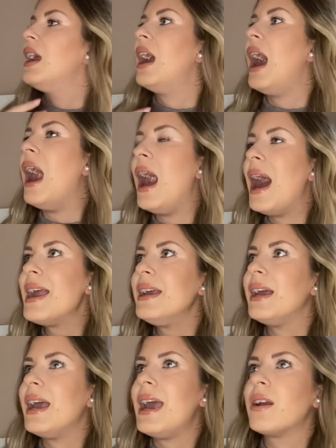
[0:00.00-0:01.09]
I,
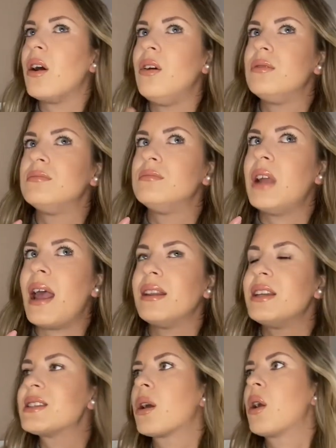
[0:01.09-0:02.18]
and at
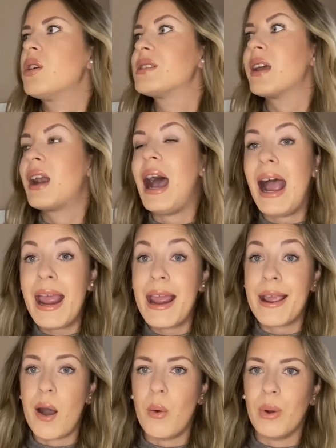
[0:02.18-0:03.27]
least the girls that I hang
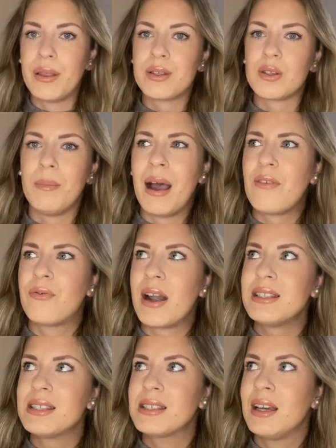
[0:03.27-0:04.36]
out with, so my
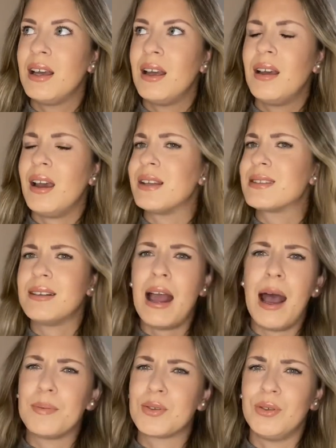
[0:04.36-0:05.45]
friends, it's an
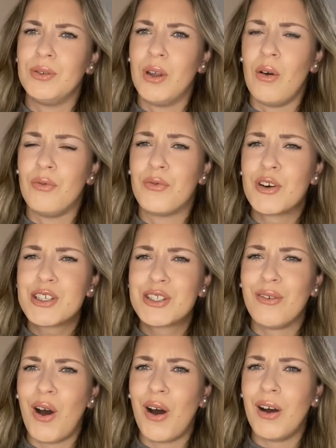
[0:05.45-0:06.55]
absolute no. First of
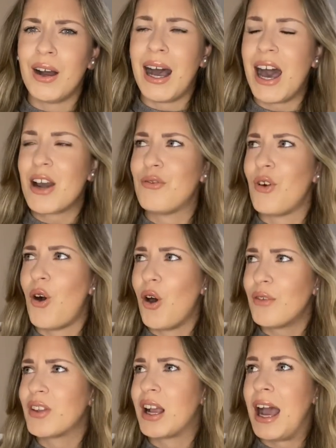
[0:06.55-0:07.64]
all, out of all
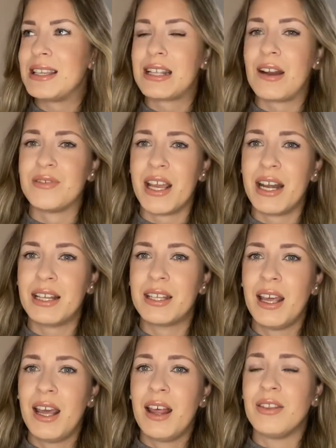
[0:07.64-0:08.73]
of the guys that I've dated,
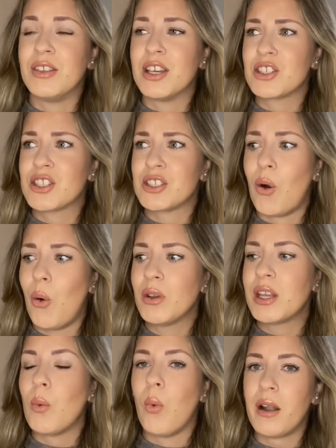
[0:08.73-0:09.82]
there's
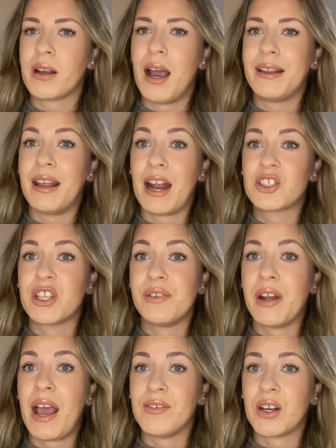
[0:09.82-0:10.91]
only one guy that actually even
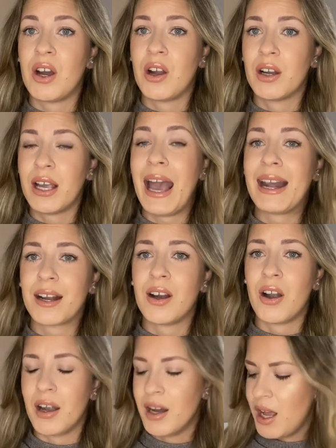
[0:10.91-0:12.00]
have a car, had a
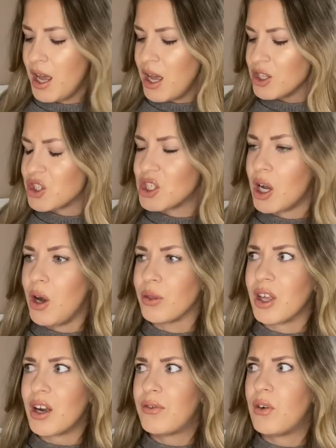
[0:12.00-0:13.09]
car. So
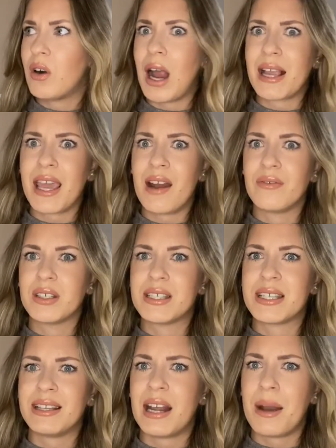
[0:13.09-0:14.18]
therefore, I can't really
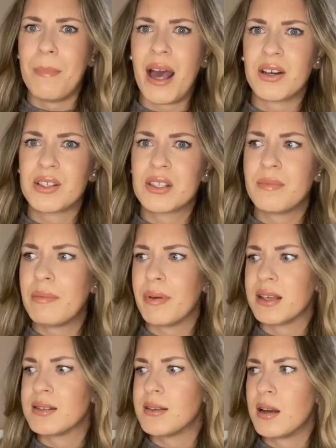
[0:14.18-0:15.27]
say that it matters to me
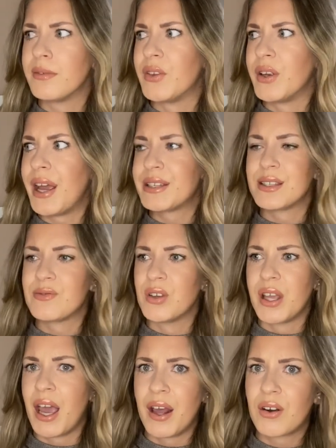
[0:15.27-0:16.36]
because none of the exes
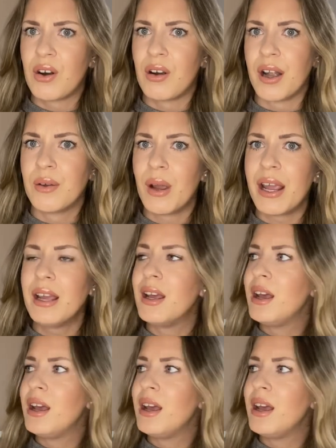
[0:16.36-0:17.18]
really had a car anyway.